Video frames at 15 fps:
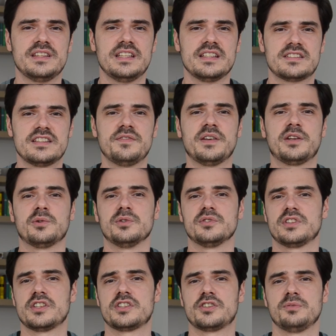these
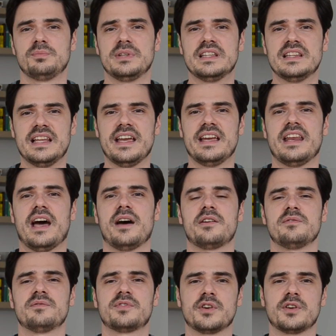difficulties should be laid out
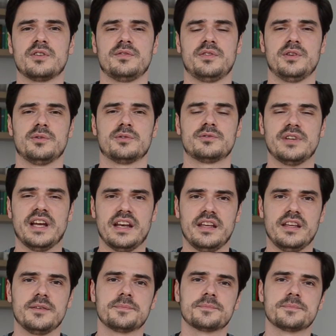in front of you already.